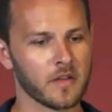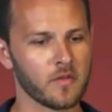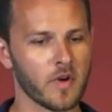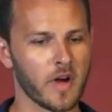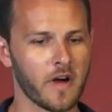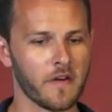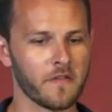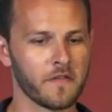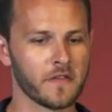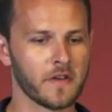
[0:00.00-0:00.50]
You
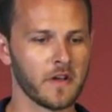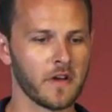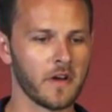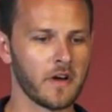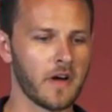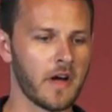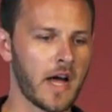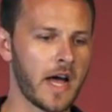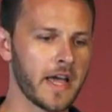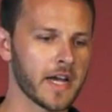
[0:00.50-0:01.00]
have
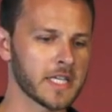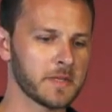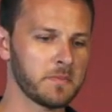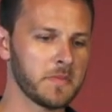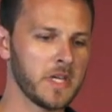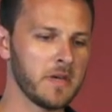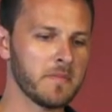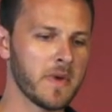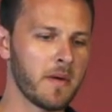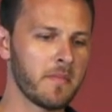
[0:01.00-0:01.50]
the
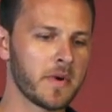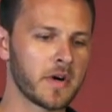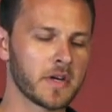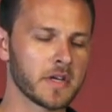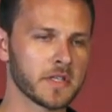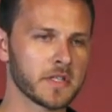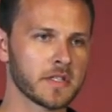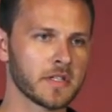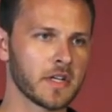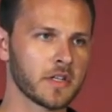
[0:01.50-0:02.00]
IXP
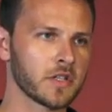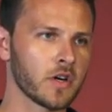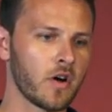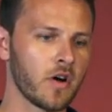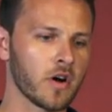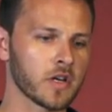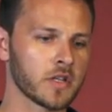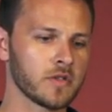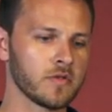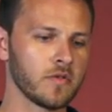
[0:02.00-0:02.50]
members that
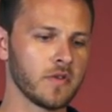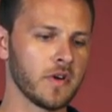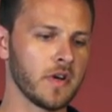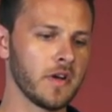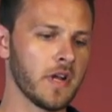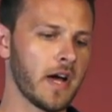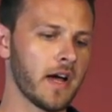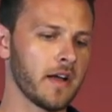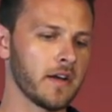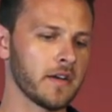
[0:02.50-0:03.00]
talk to an,